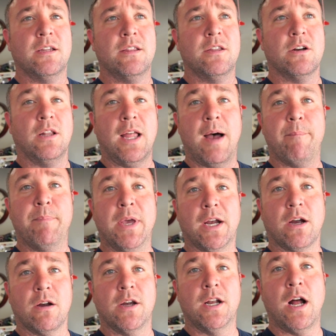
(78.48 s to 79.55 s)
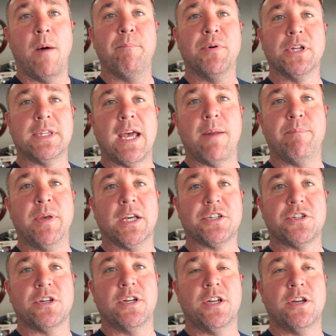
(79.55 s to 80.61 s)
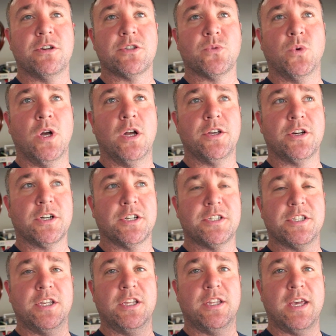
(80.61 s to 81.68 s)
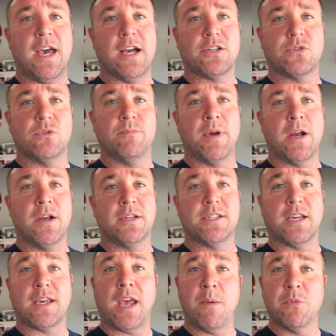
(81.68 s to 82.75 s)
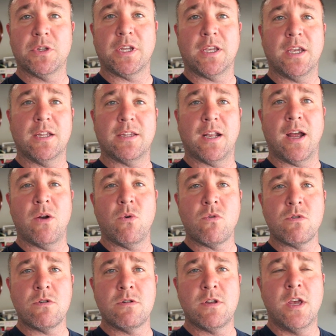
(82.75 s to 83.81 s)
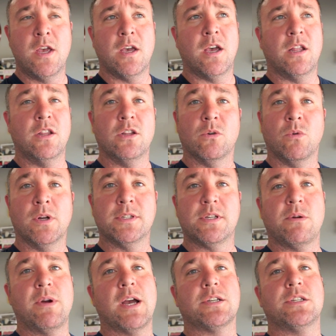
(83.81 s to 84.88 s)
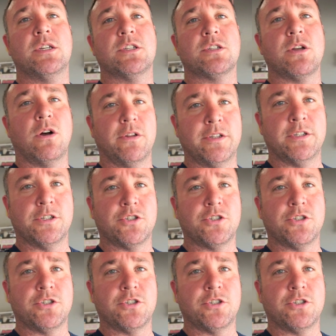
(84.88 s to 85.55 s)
they're a lot bigger. And I'll put that picture in here as well. You're gonna see the actual bearings that came with the kit that I ordered, and then the ones that were actually installed in the